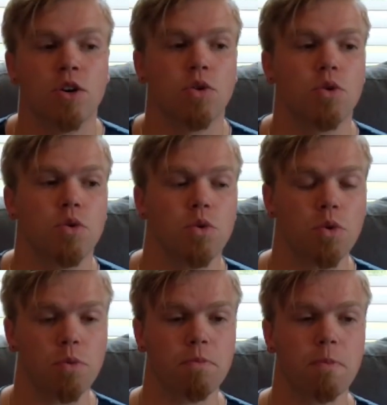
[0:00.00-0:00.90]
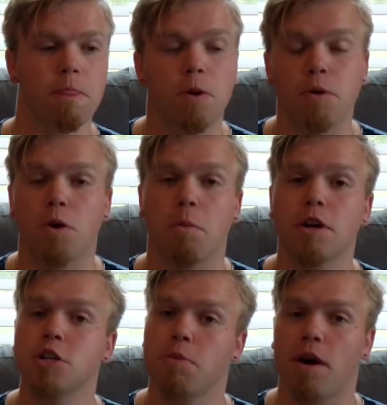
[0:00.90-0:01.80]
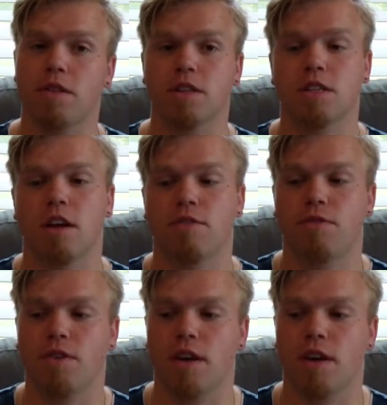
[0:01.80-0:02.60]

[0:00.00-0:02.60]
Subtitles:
who don't know much about this stuff,